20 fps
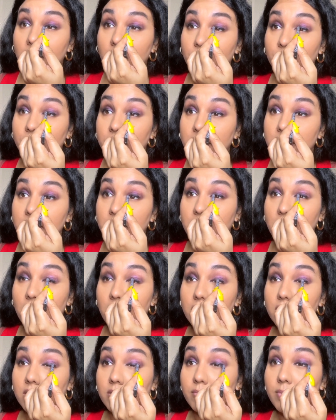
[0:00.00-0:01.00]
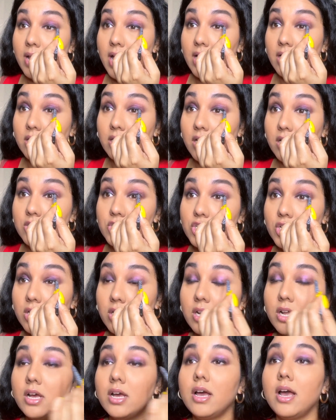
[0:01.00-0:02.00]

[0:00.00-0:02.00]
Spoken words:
black kajal.